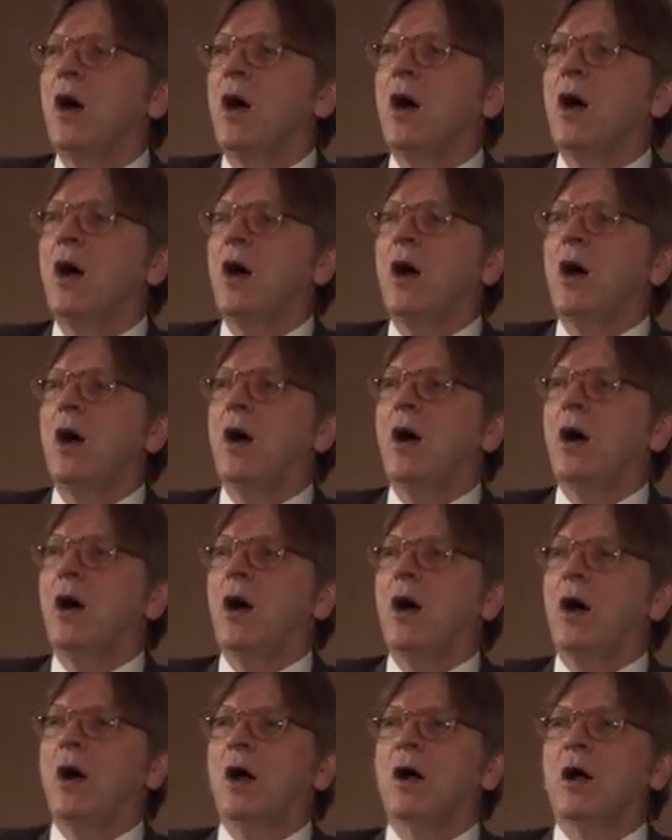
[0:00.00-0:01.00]

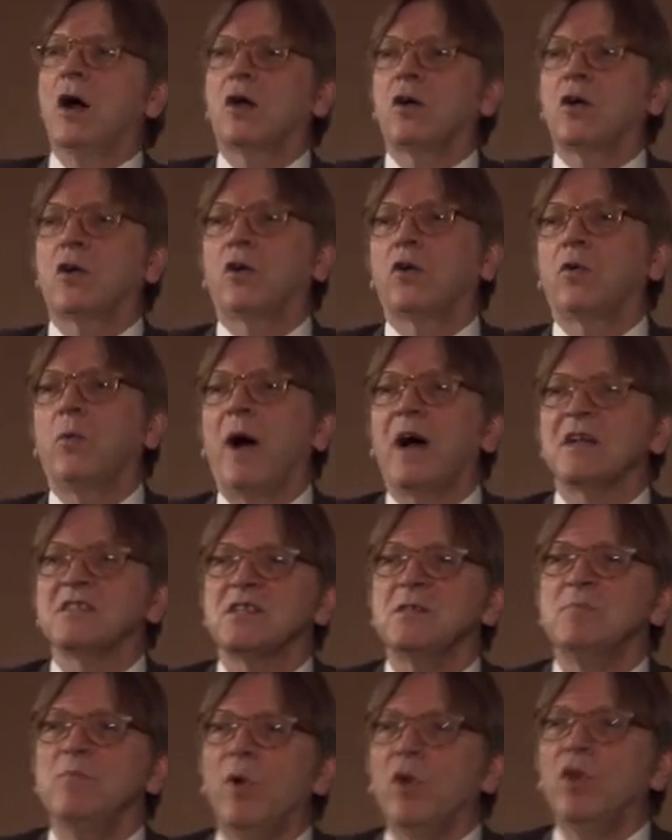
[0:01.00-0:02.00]
a
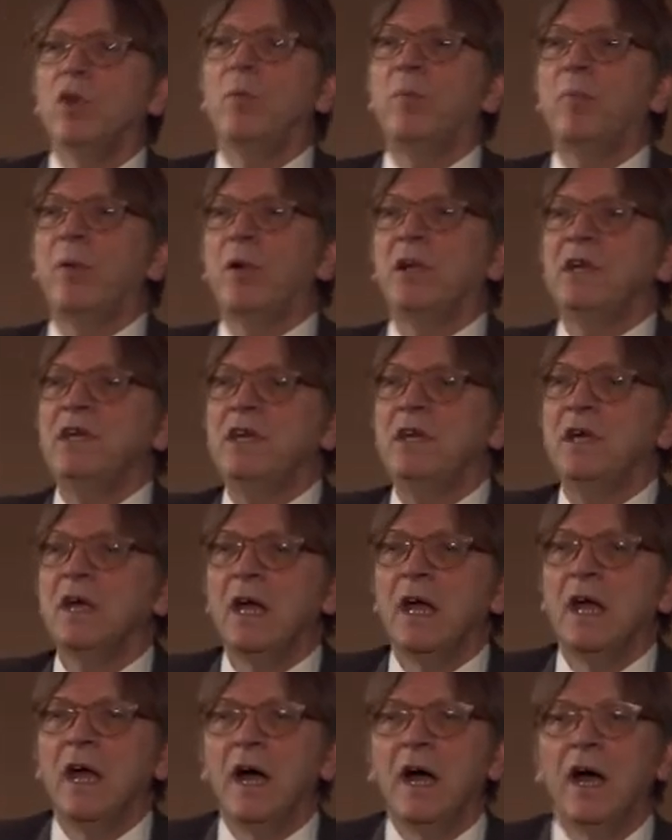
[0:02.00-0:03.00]
quasi-monopoly
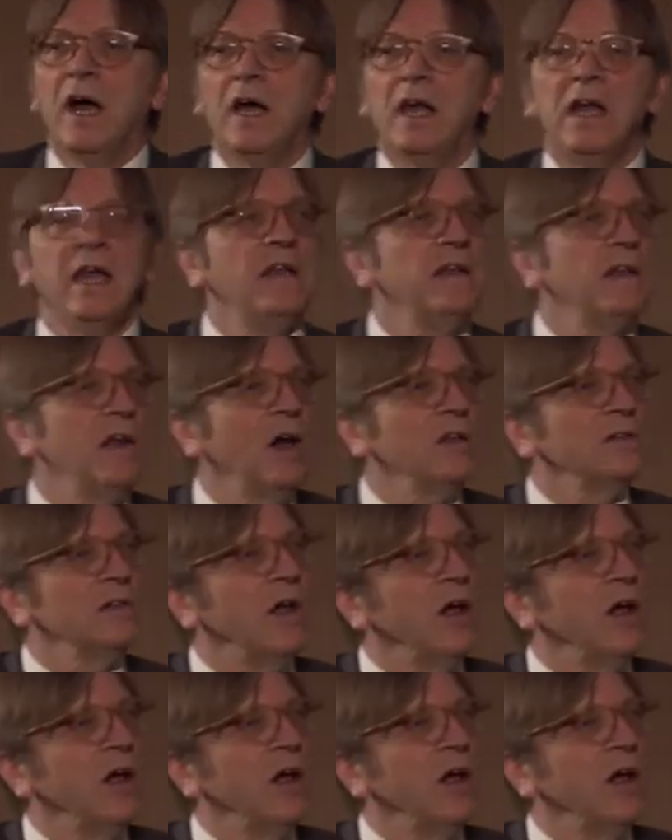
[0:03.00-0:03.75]
in